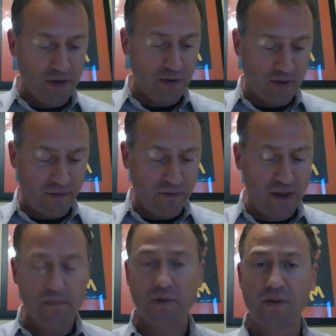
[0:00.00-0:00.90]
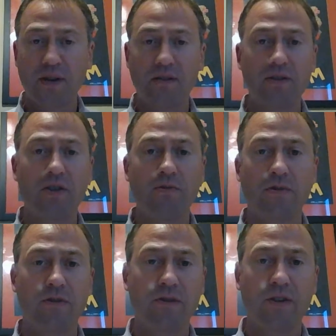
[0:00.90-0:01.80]
too, is 15% of the
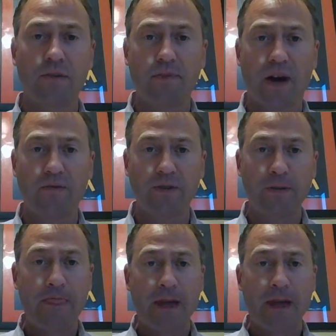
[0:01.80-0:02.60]
children are living in poverty.